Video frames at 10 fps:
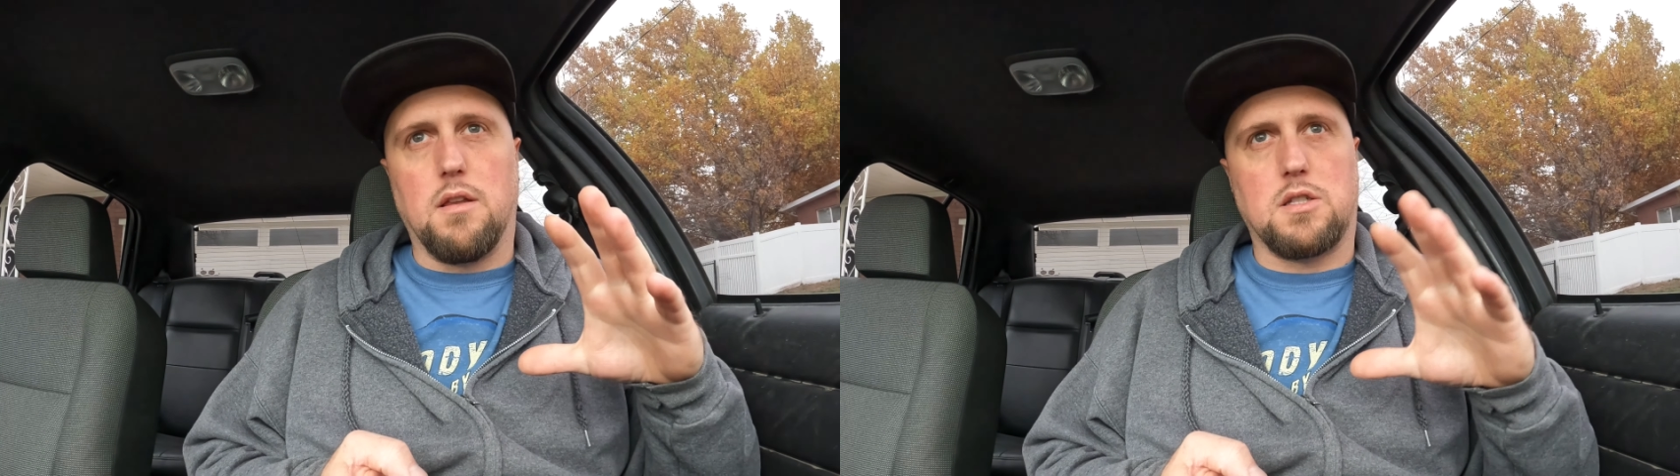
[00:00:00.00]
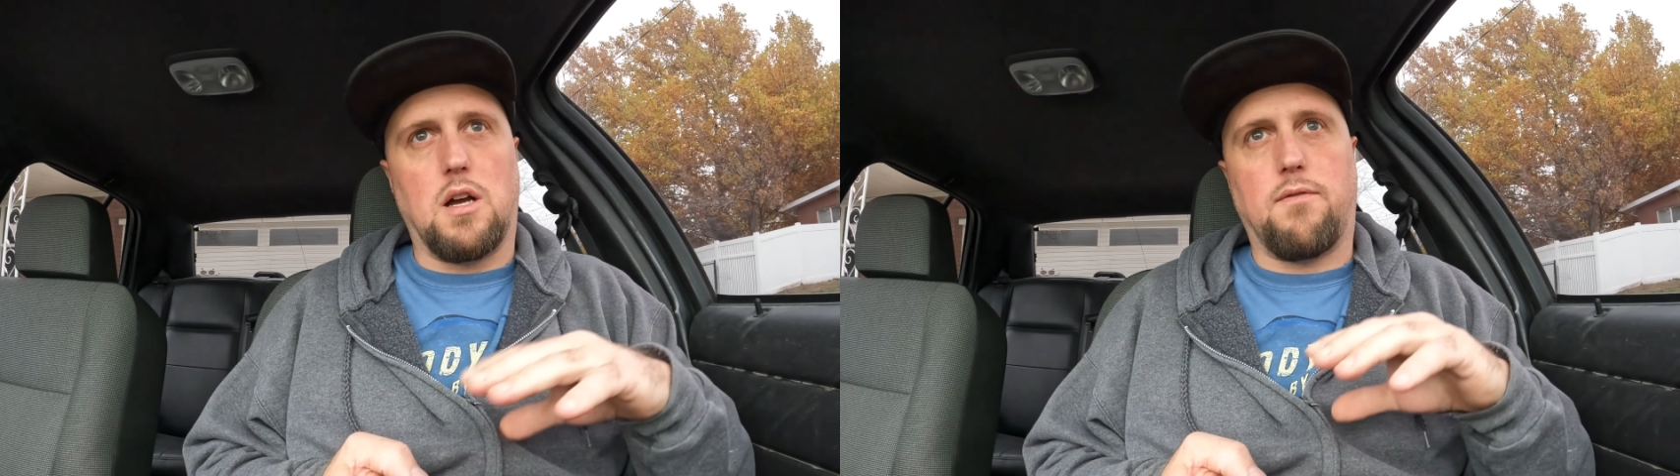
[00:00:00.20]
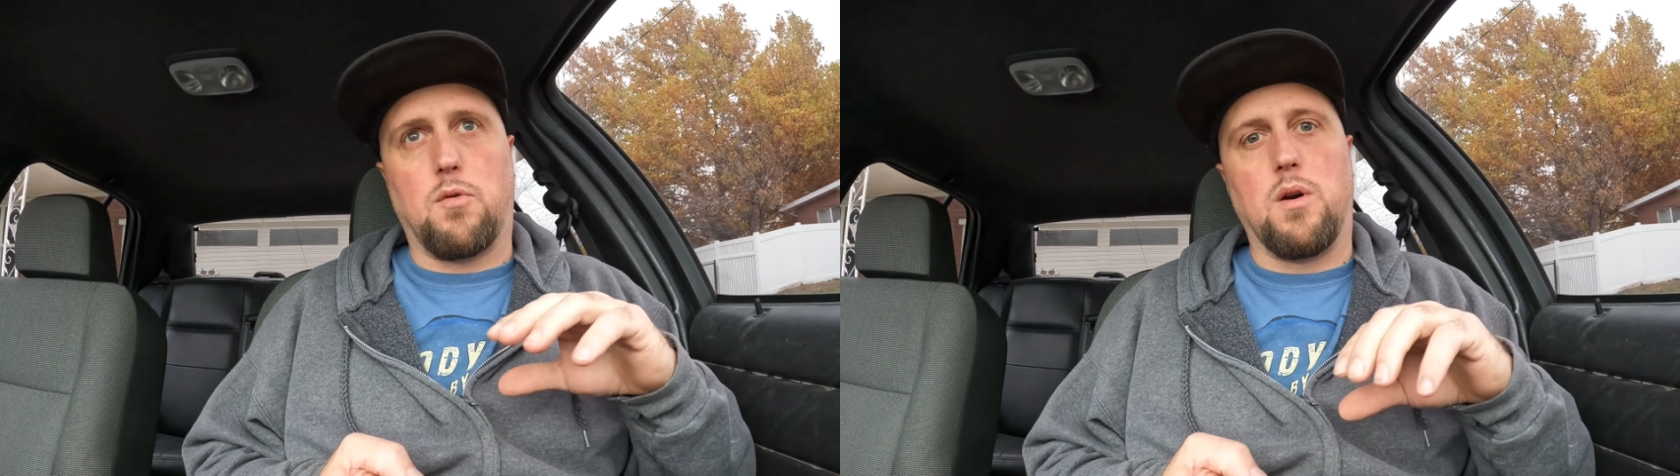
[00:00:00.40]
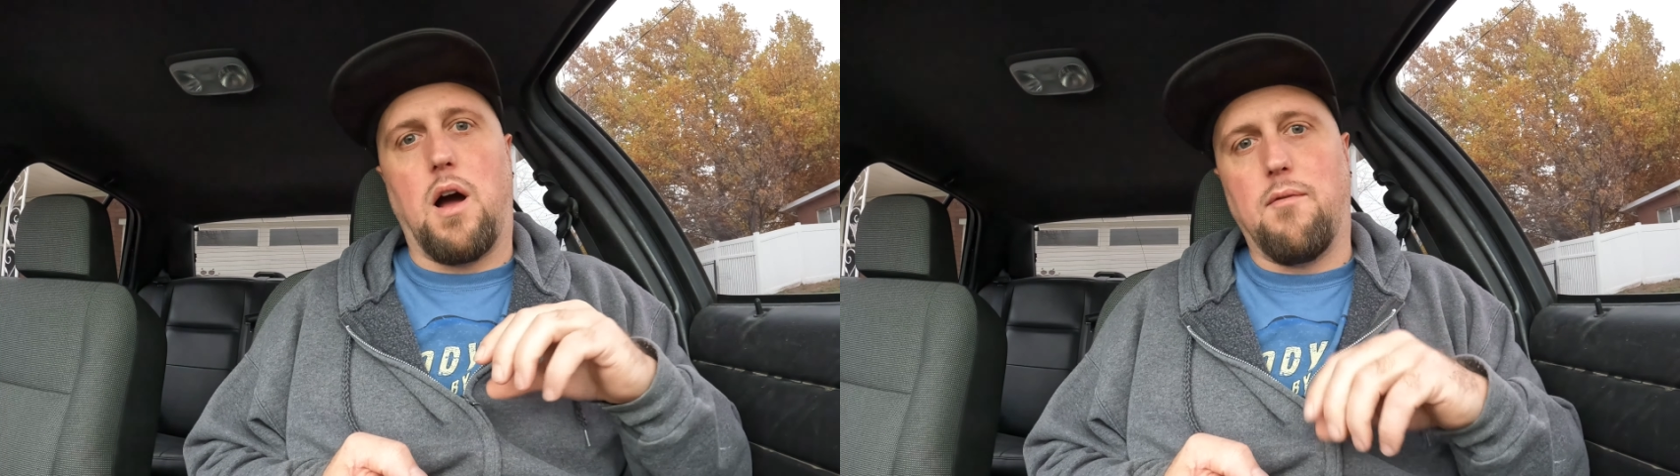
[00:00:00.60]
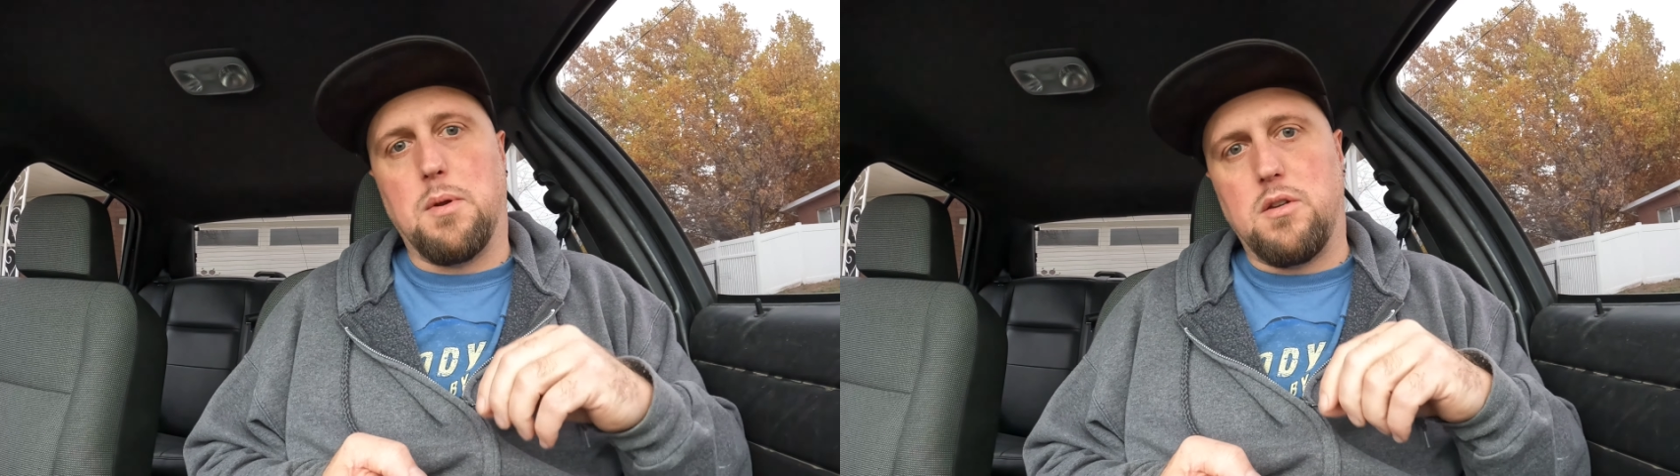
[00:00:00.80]
the software
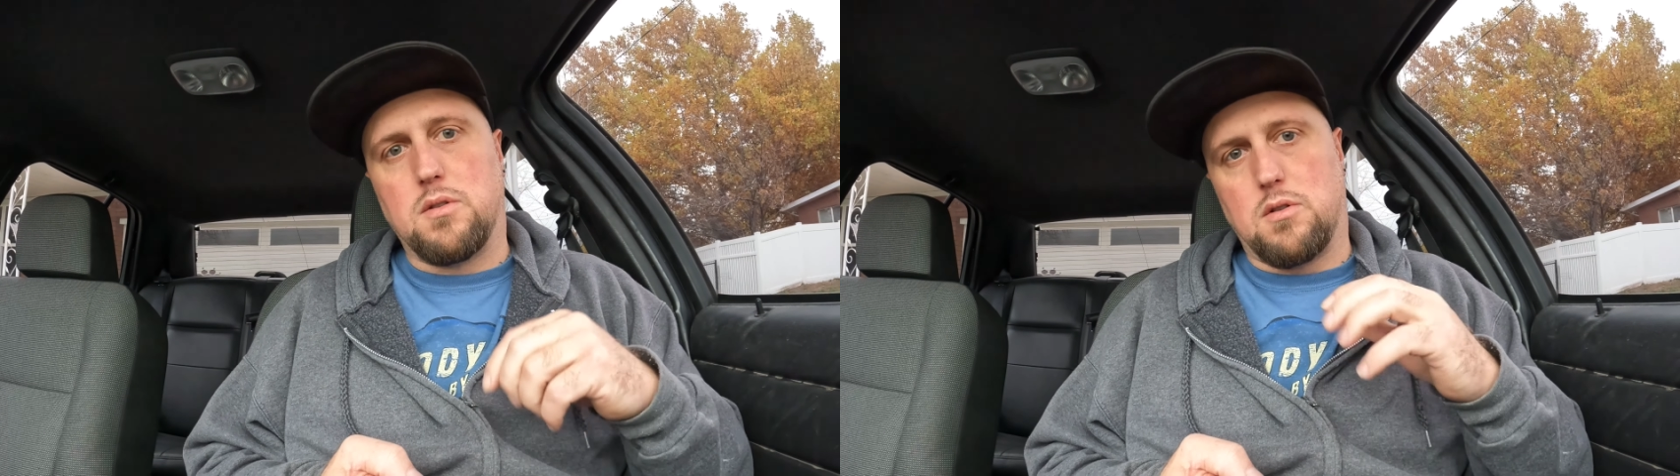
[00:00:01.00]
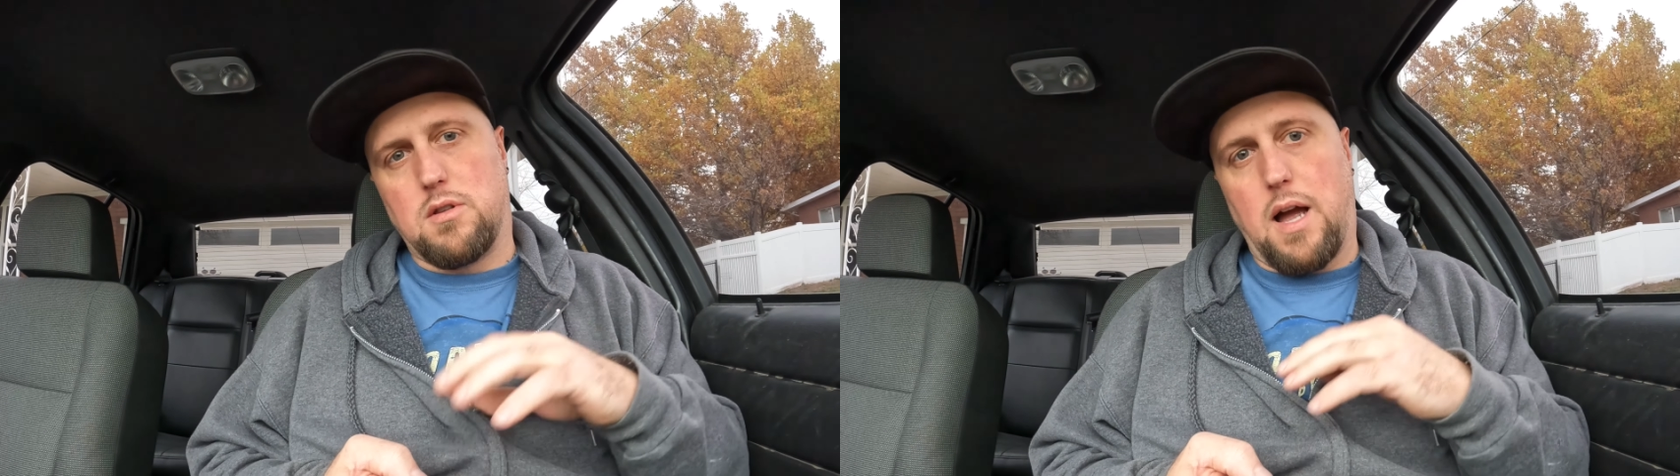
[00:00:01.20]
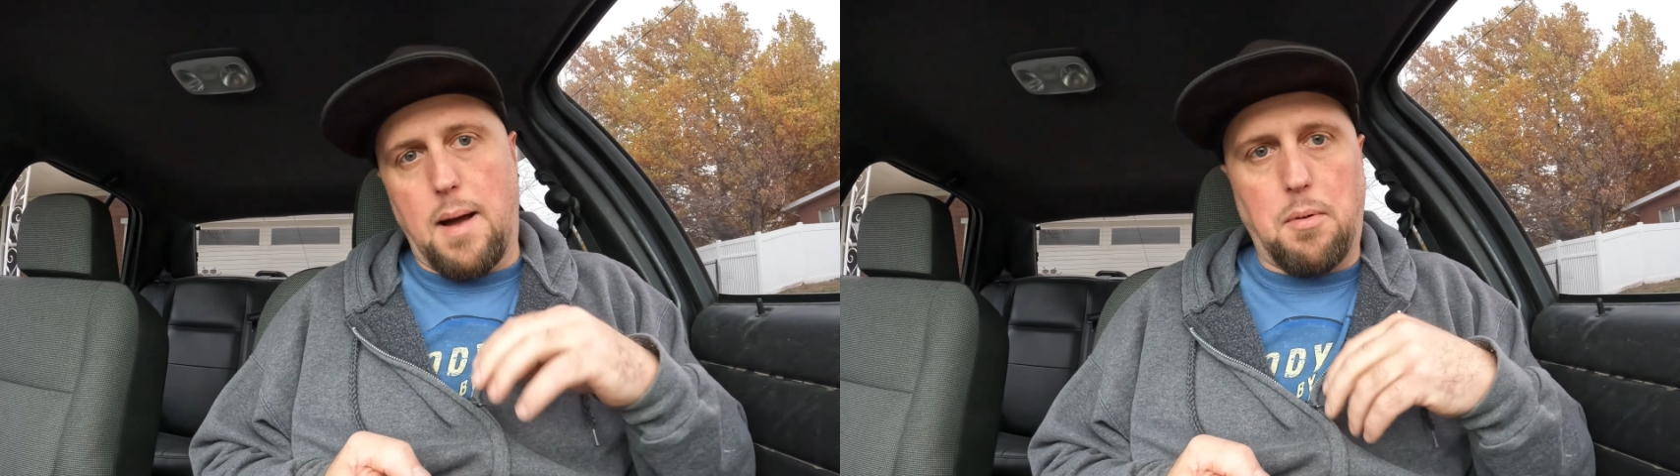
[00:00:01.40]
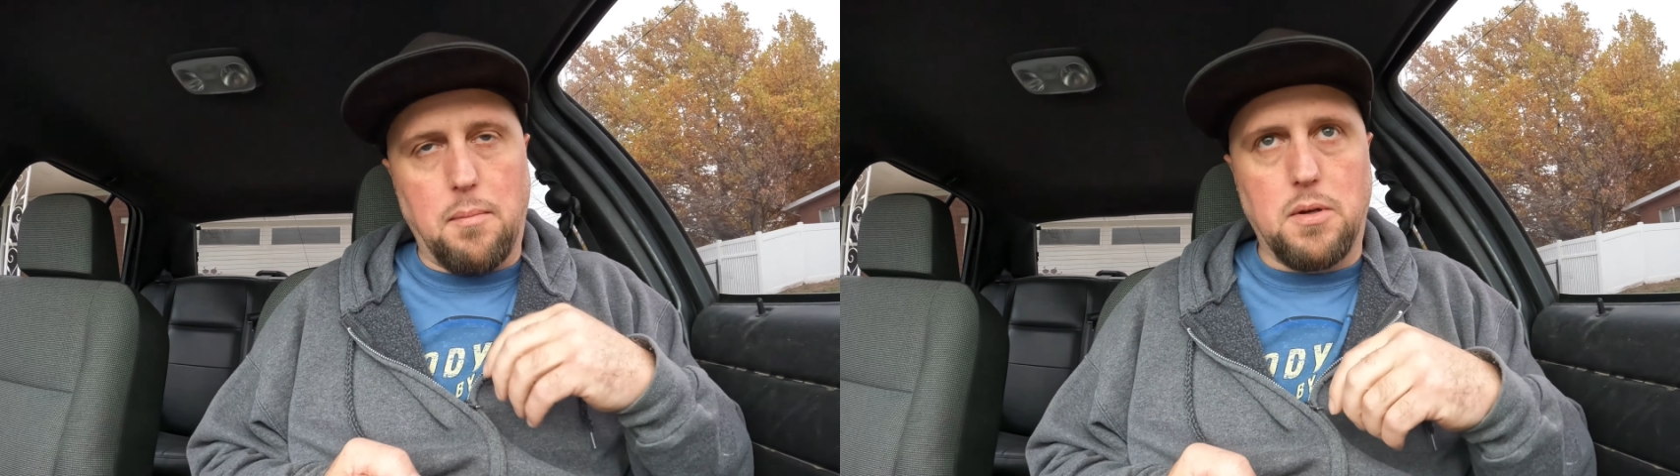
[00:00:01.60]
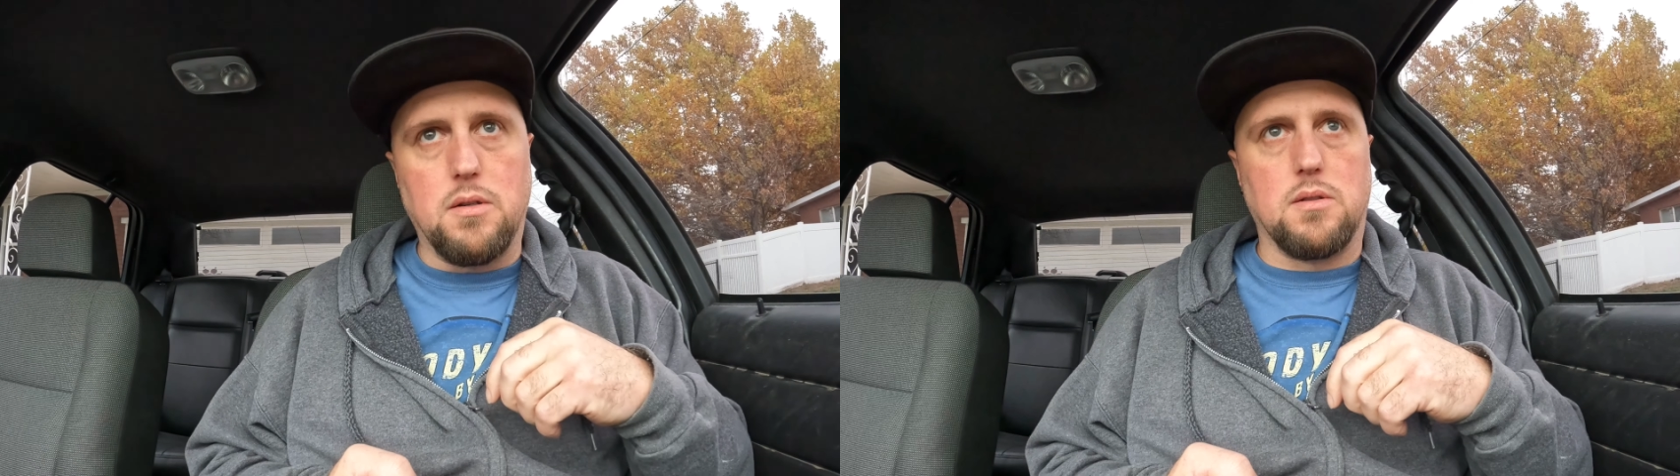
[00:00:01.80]
I've been using or the app I've
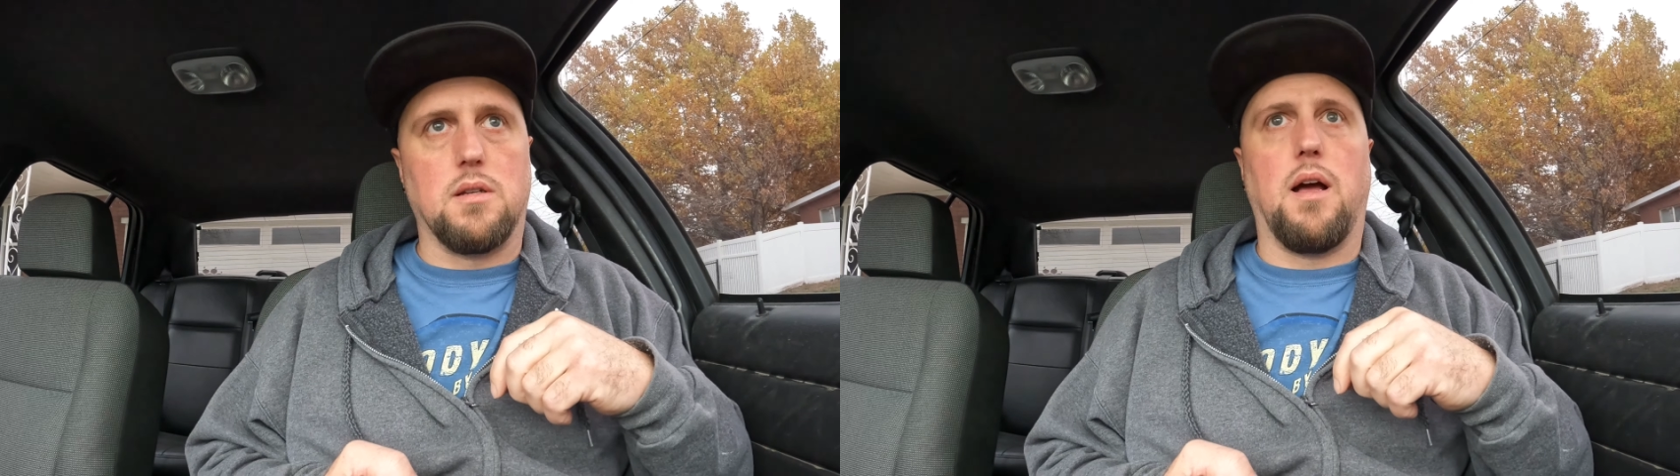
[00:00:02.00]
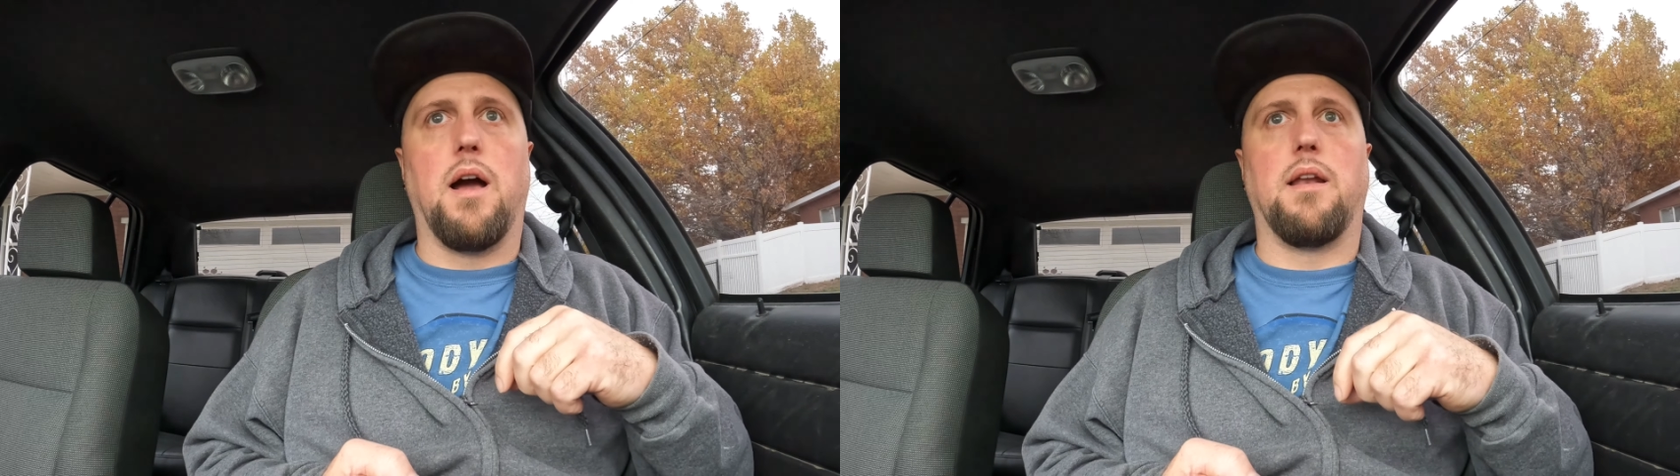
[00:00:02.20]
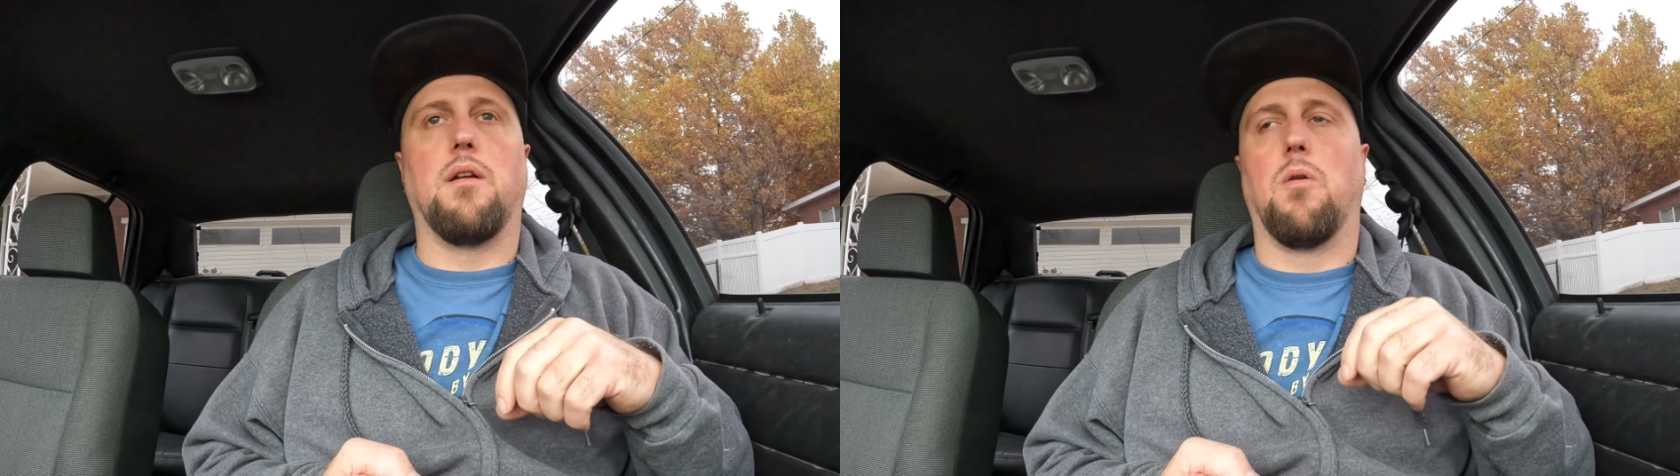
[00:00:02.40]
been using to edit